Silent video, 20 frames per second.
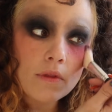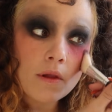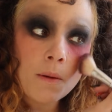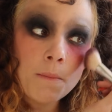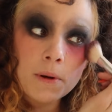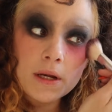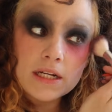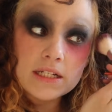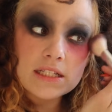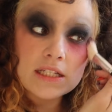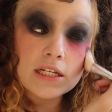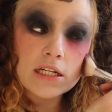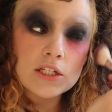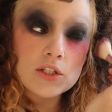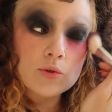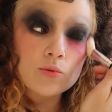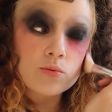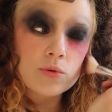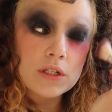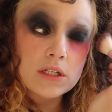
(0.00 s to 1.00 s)
But
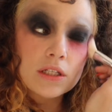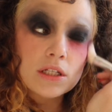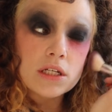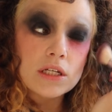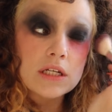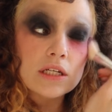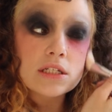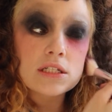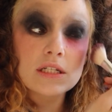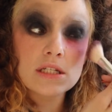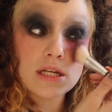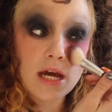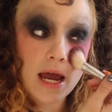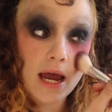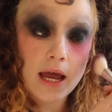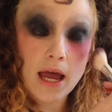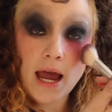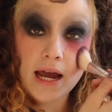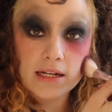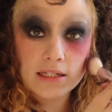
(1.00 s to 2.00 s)
it's really easy to
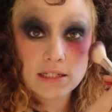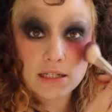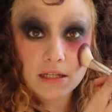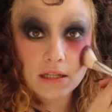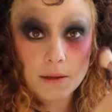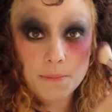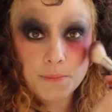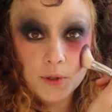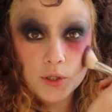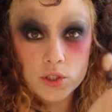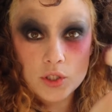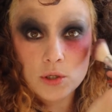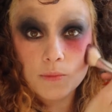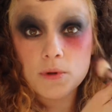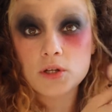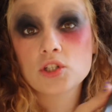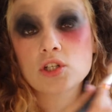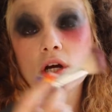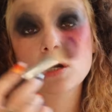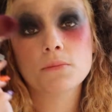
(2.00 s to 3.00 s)
accidentally put too
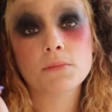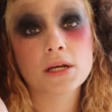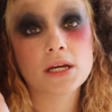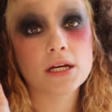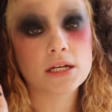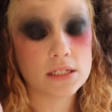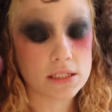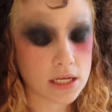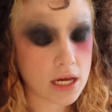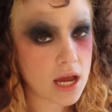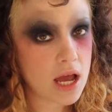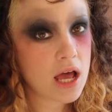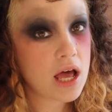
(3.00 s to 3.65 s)
much on because